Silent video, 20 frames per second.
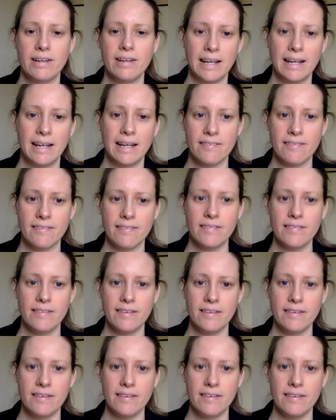
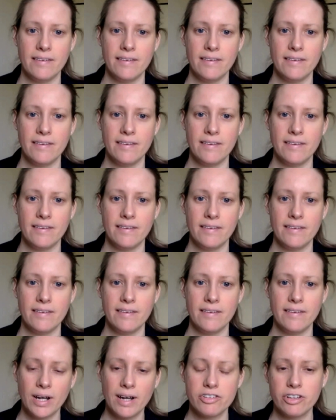exercises, and you'll
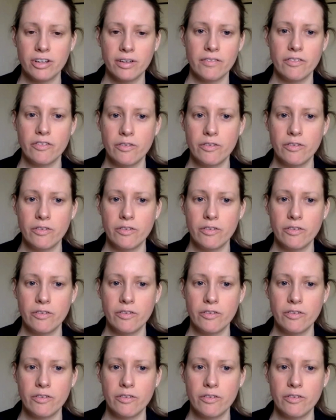have a chance to
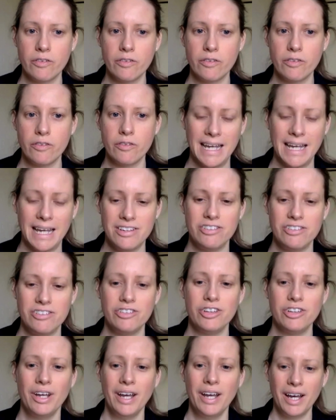actively
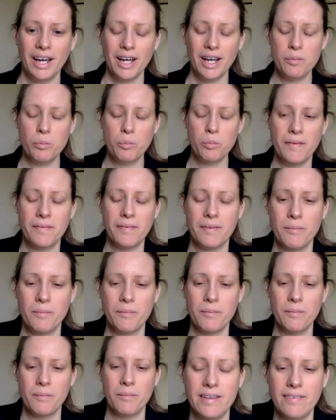engage with some
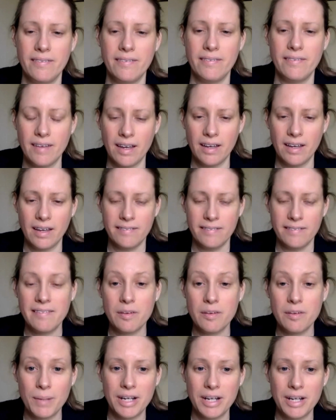of these
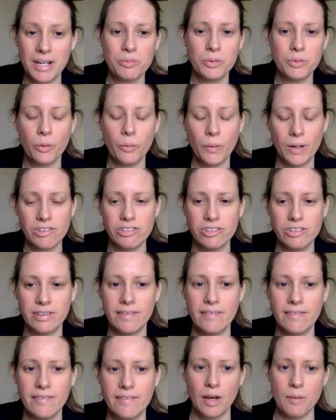data management
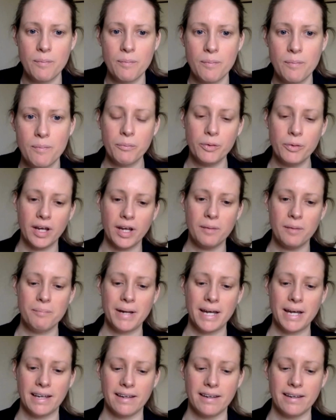questions. Then we'll come
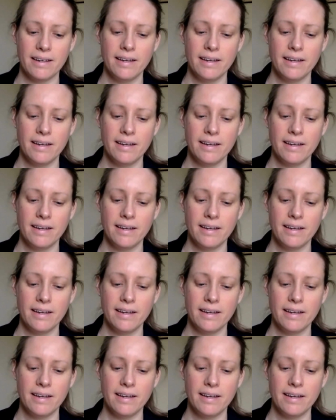back